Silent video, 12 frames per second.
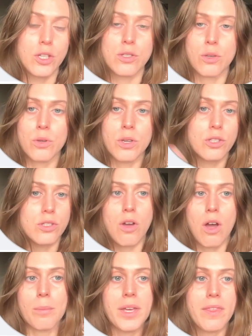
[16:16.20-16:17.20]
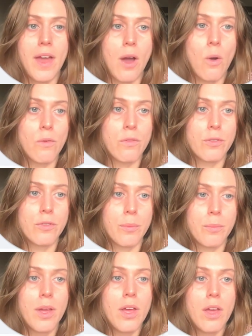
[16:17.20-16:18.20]
So you could just copy that over
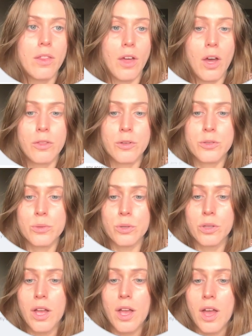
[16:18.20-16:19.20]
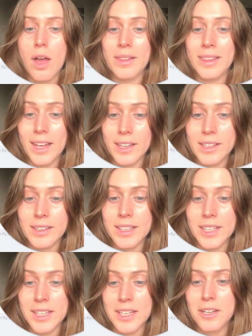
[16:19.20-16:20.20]
from the other tool.
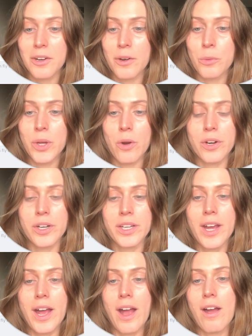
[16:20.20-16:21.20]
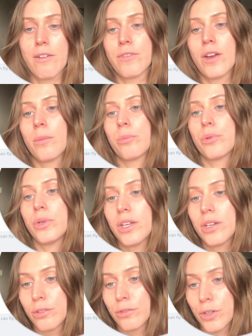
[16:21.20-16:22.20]
Luckily here, we already have a
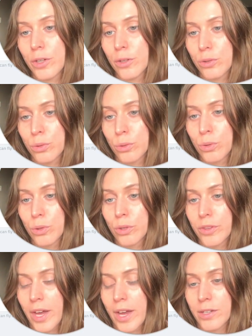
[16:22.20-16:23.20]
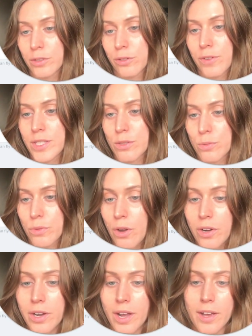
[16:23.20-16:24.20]
pre-configured tool that interfaces with
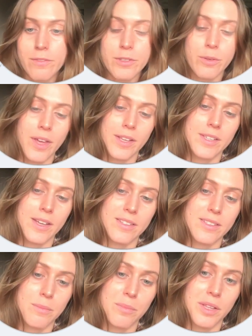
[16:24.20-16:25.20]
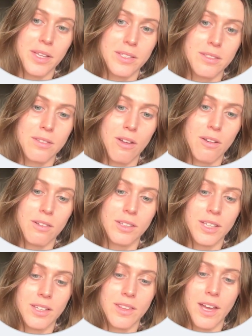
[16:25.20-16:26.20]
Archive. So that's as simple as
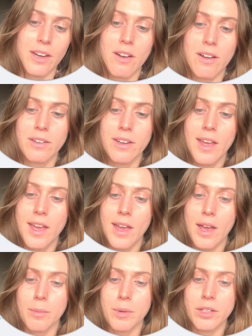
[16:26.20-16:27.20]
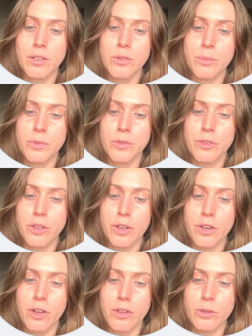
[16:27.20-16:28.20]
toggling that on. I'm going to remove
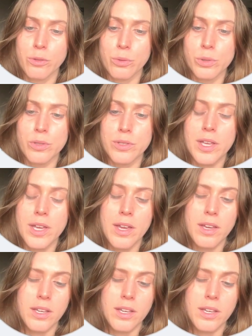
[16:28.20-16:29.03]
the other tools.